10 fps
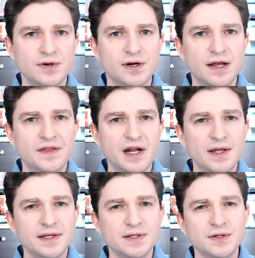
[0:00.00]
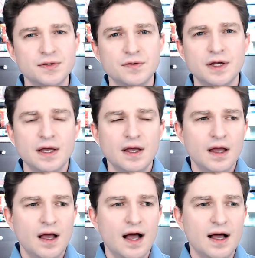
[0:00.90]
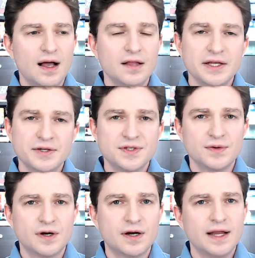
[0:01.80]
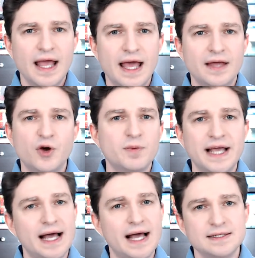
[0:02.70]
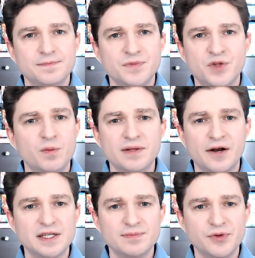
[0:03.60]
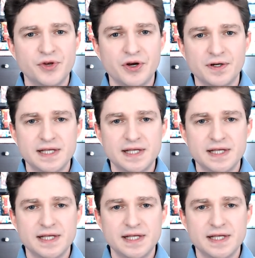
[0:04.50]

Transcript: and then I went to a liquor store, and nobody has it. Nobody carries blue curacao.